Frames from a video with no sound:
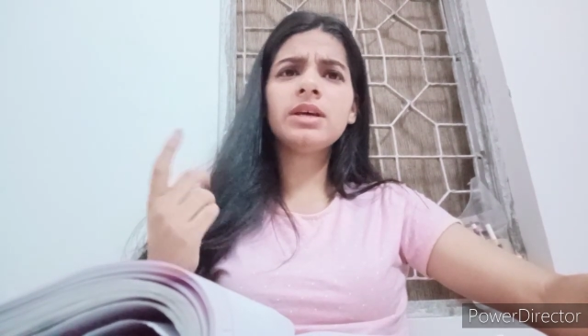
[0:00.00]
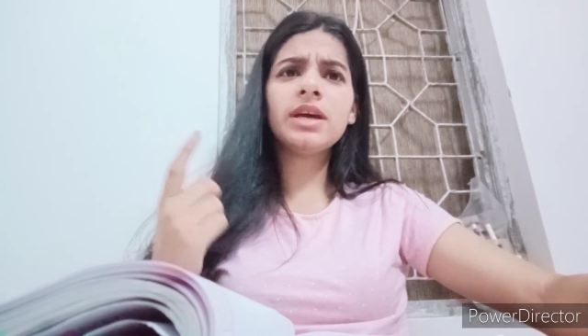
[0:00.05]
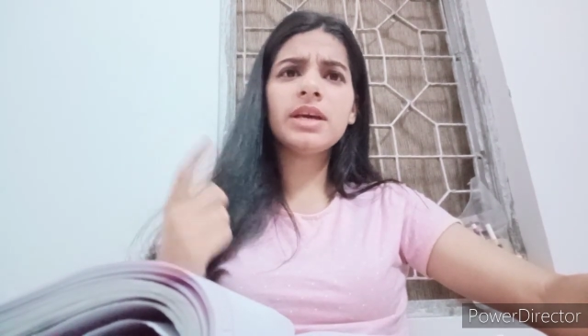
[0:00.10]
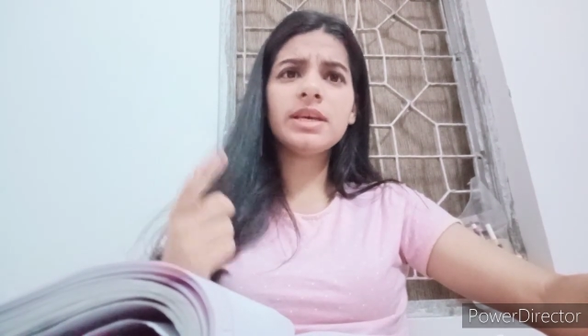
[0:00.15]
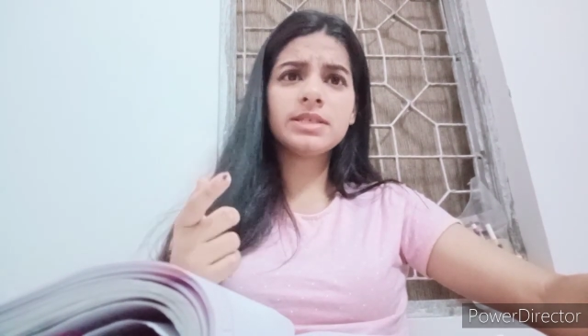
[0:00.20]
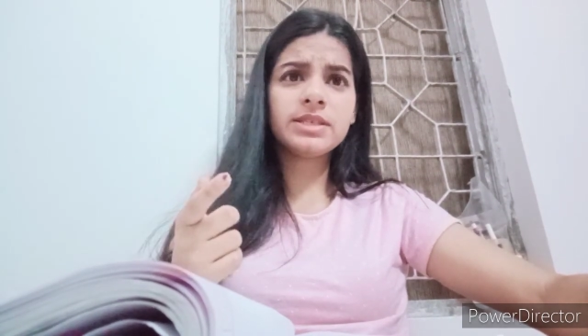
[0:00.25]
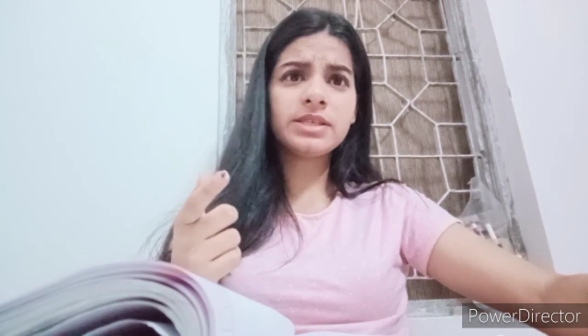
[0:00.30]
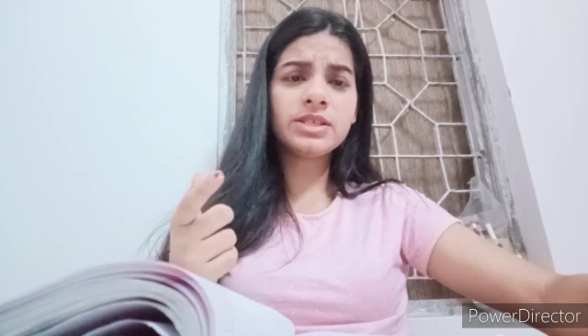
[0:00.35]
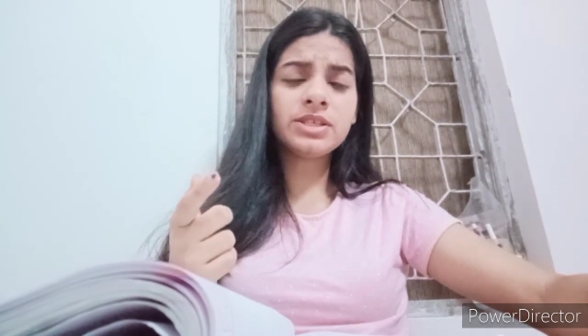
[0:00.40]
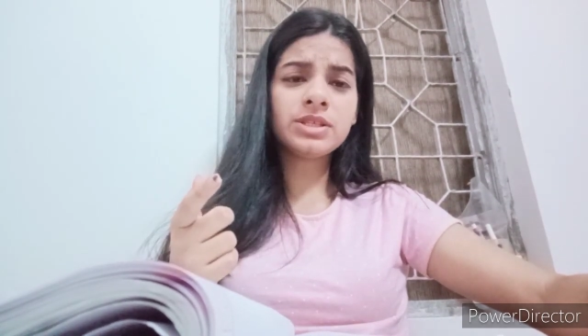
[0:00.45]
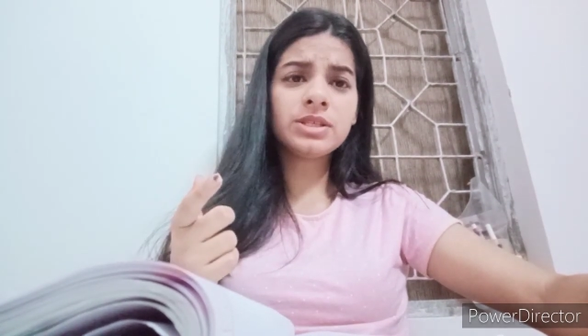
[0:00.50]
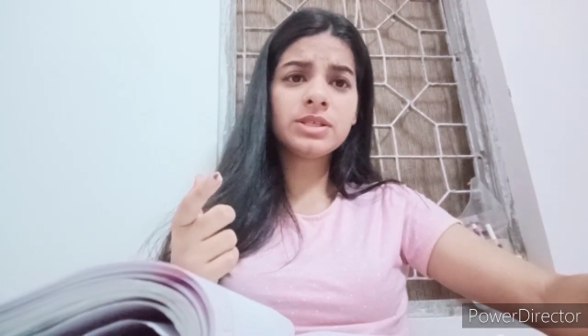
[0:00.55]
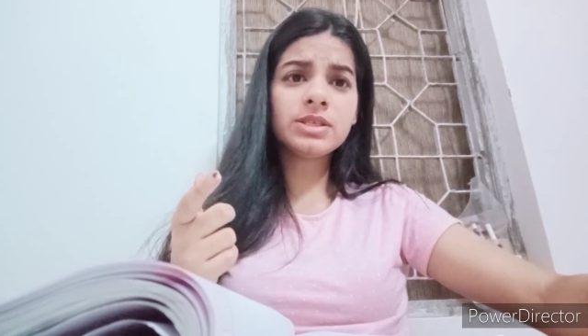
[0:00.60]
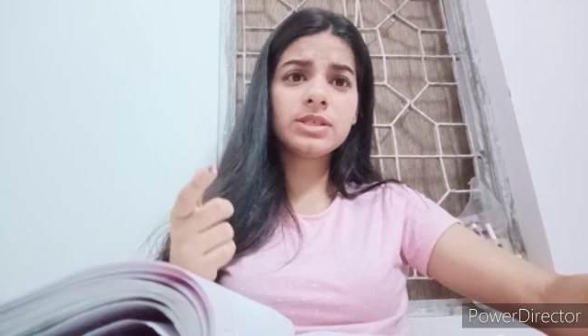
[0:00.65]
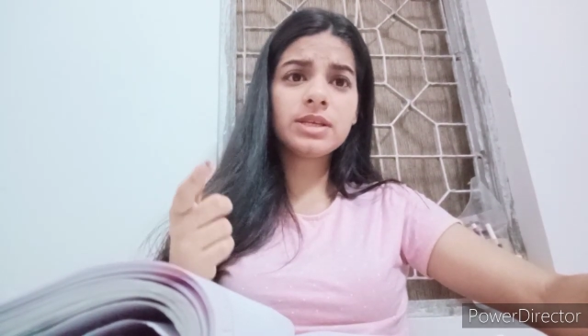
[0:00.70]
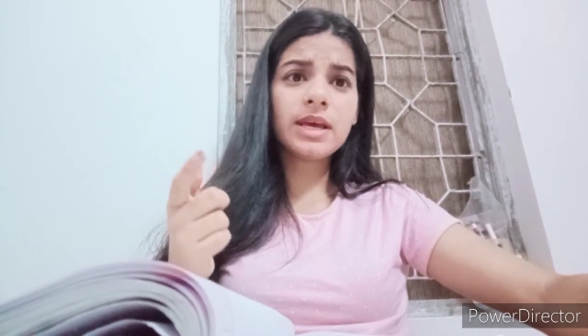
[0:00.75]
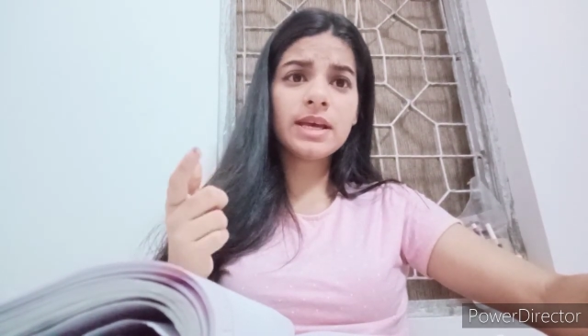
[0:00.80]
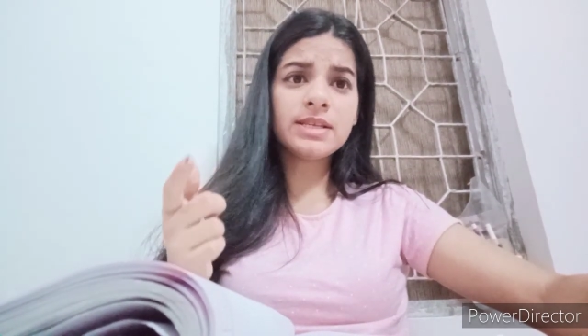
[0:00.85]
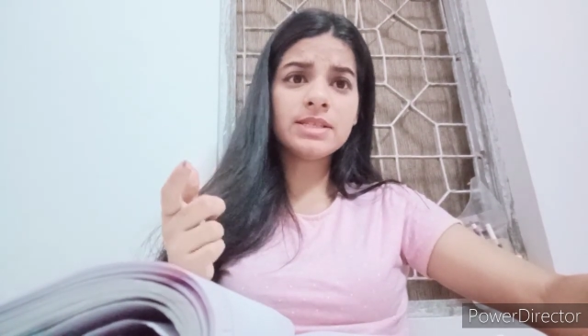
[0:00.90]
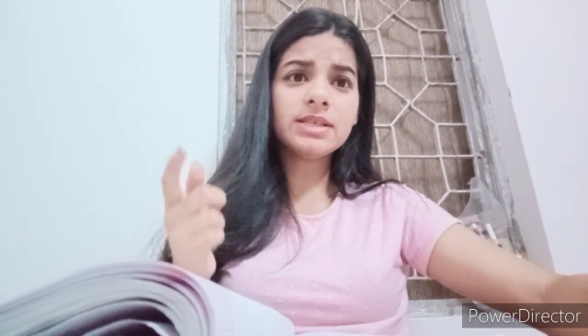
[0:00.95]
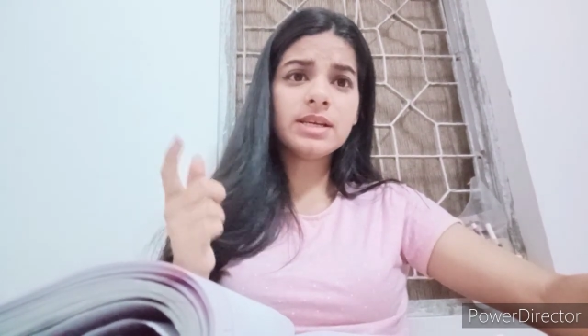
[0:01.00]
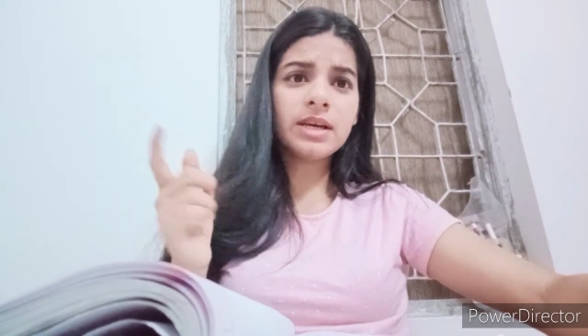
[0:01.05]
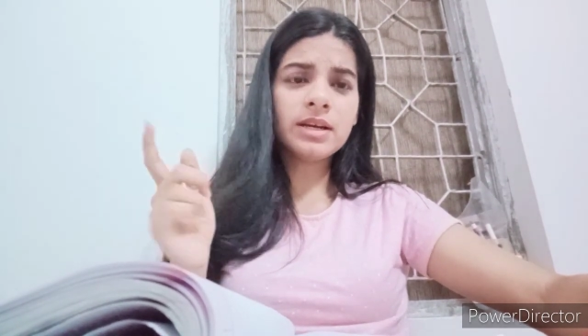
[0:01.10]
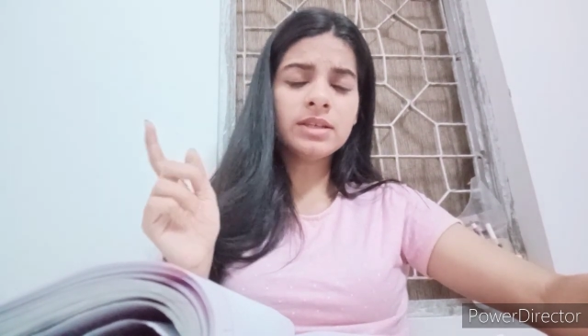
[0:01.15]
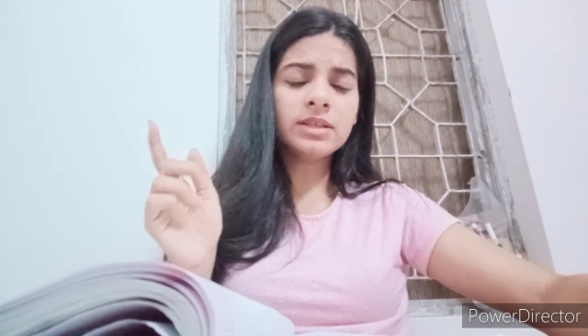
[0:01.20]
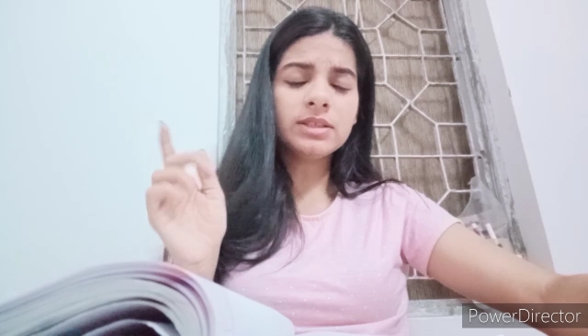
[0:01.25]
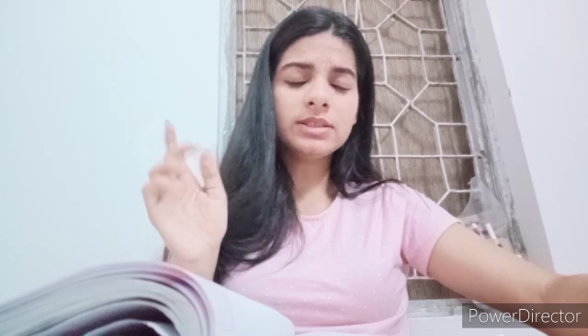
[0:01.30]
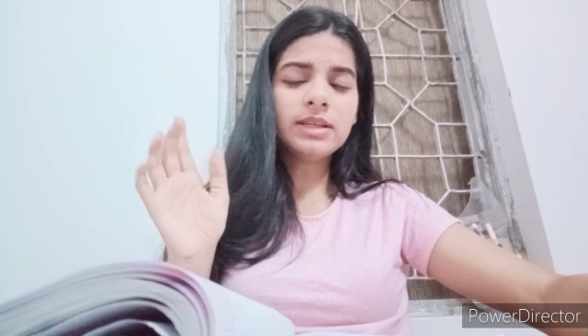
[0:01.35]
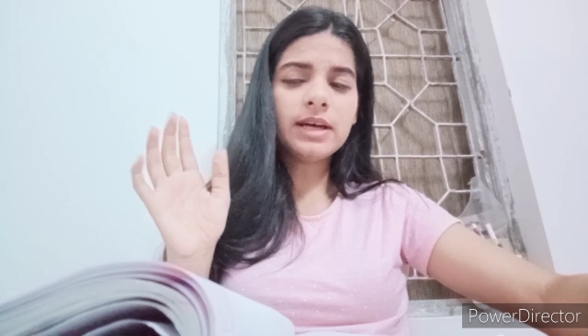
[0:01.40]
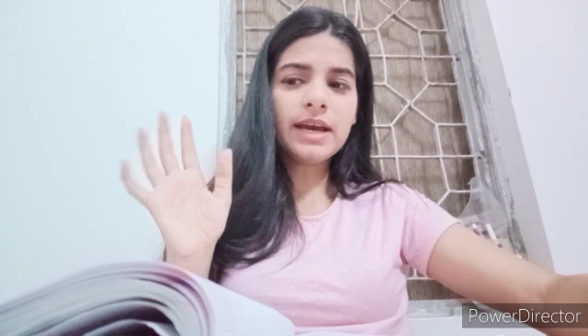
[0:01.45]

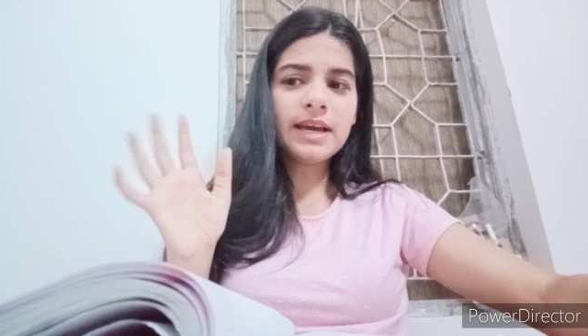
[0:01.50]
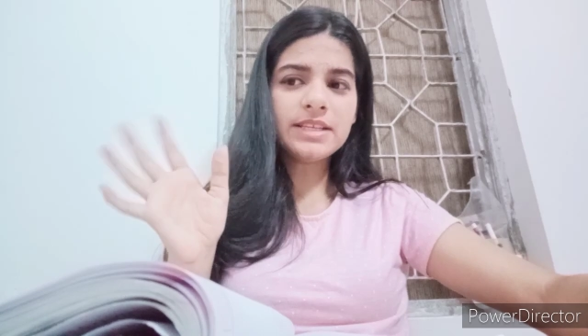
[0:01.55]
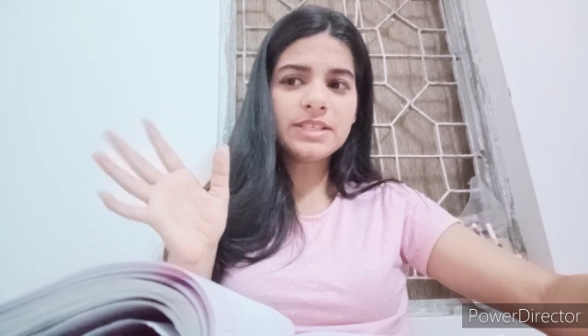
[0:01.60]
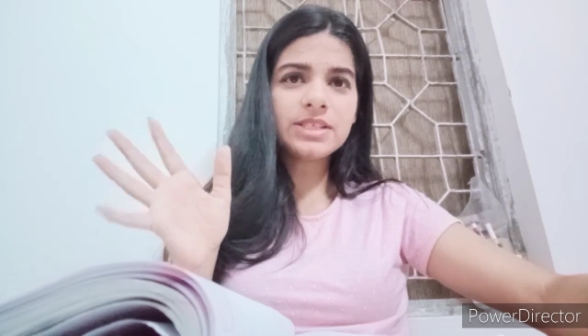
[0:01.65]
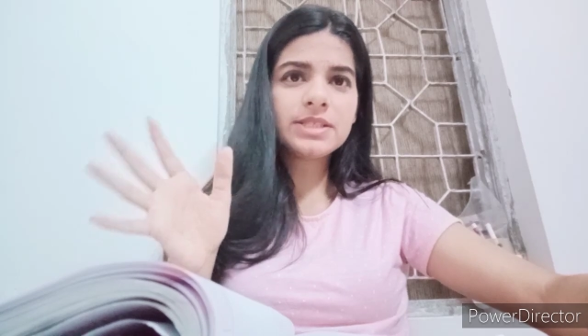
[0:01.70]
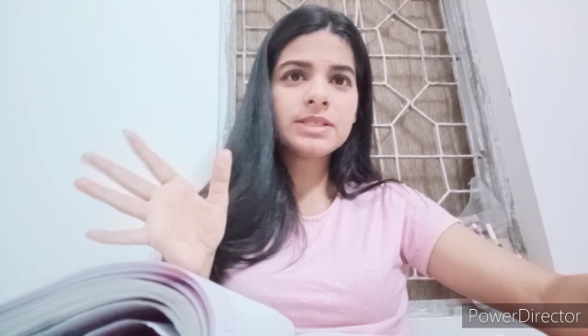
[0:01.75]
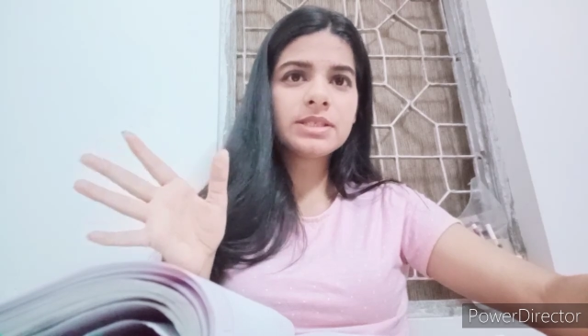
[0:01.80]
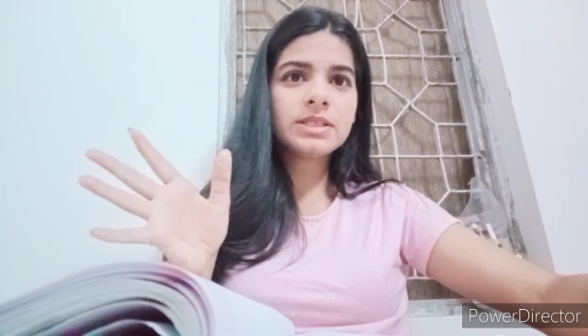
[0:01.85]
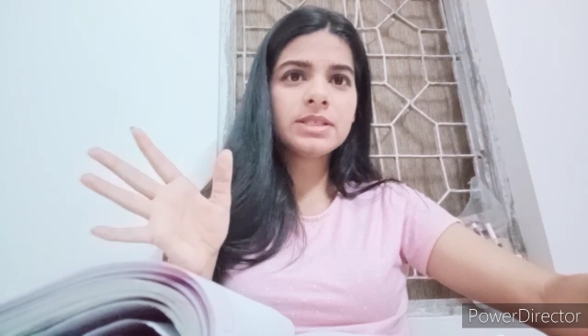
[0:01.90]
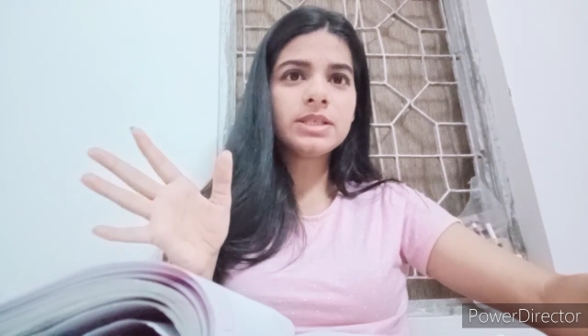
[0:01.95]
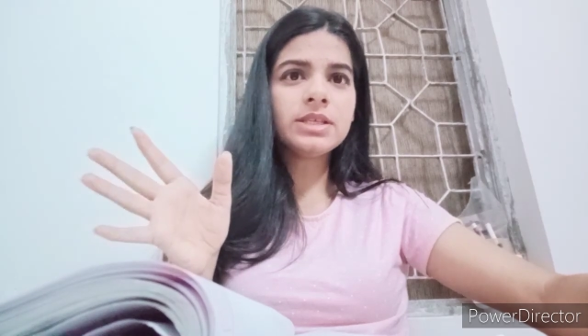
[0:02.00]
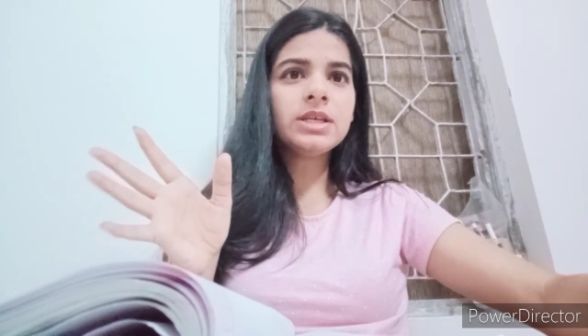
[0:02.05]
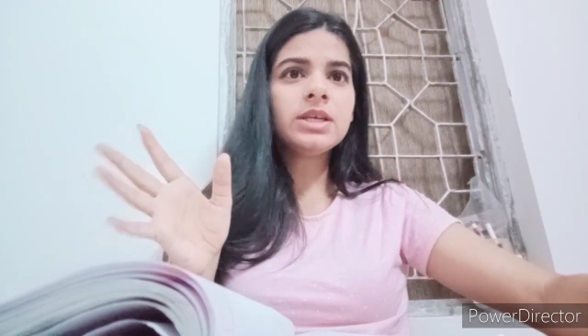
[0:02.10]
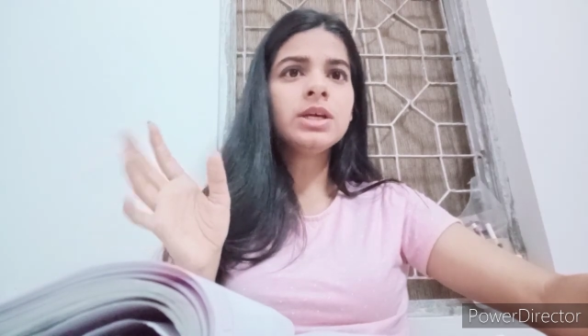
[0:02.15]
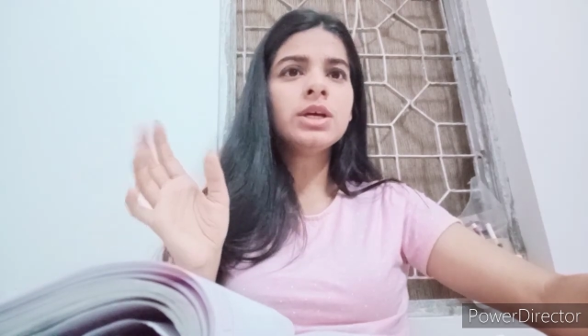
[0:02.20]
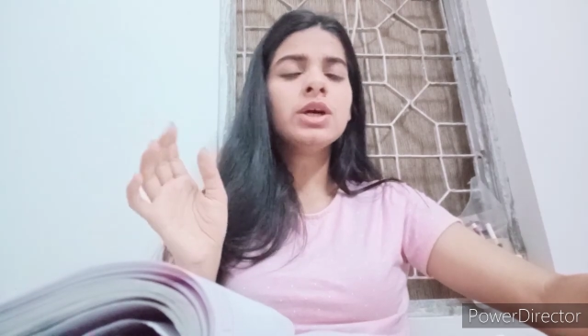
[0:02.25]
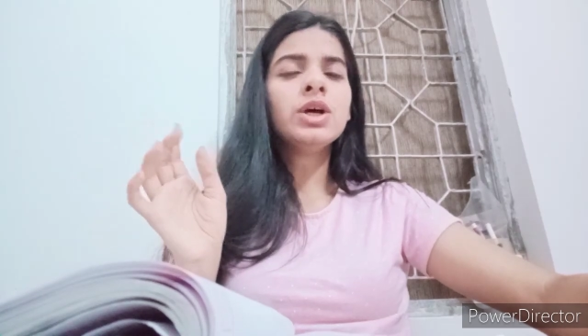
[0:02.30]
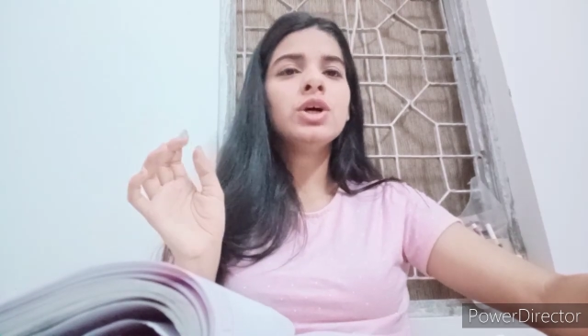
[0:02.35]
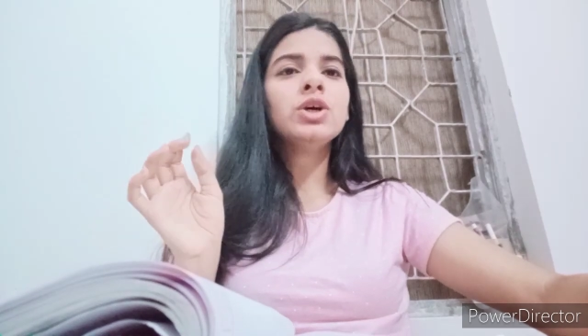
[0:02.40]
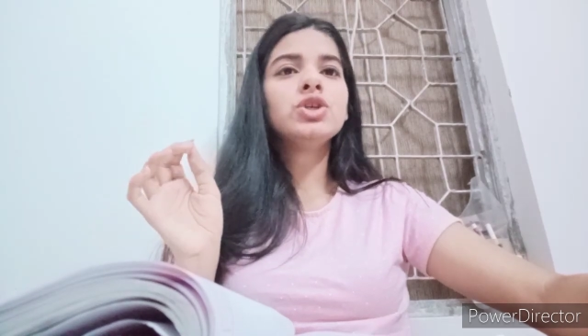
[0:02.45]
the agency